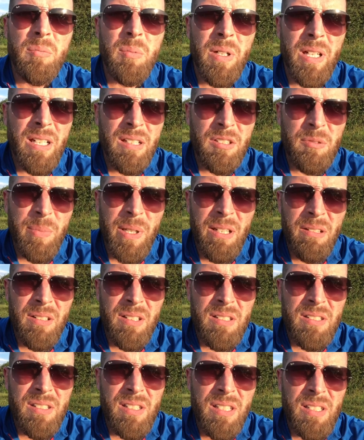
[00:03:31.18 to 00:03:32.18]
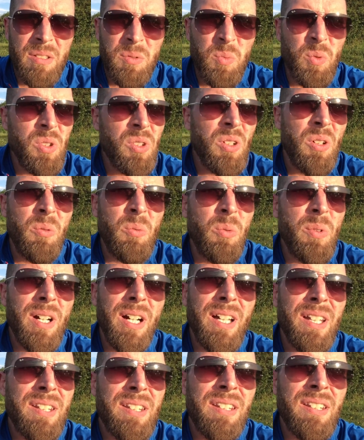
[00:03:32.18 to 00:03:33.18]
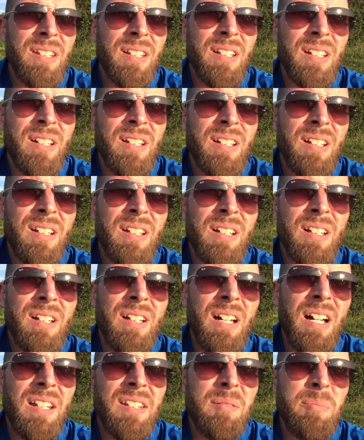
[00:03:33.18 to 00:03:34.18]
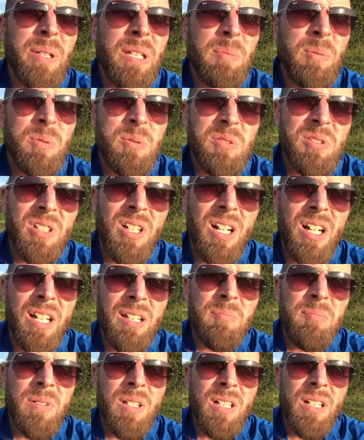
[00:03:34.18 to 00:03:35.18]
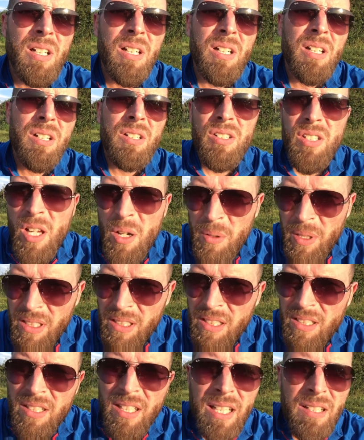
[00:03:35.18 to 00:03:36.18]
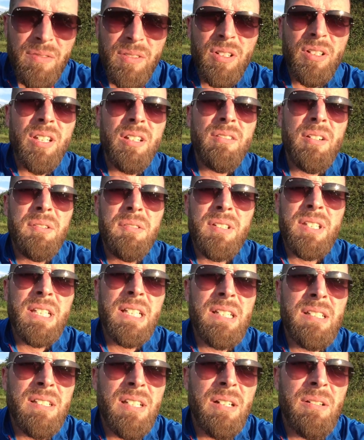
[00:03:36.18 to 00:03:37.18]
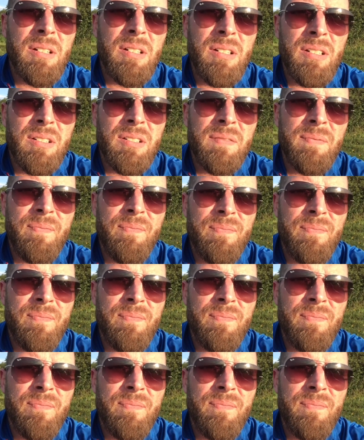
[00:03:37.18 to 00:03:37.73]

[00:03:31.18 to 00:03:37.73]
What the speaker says: and my experiences were not worth other people's time, knowing that they've got their own things going on.